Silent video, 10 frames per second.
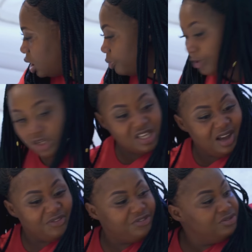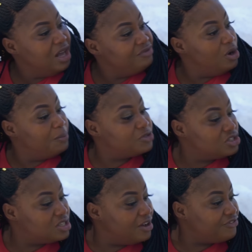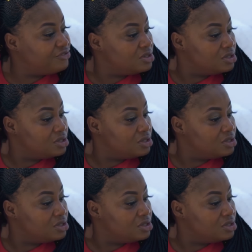Help yourself! Have you helped yourself?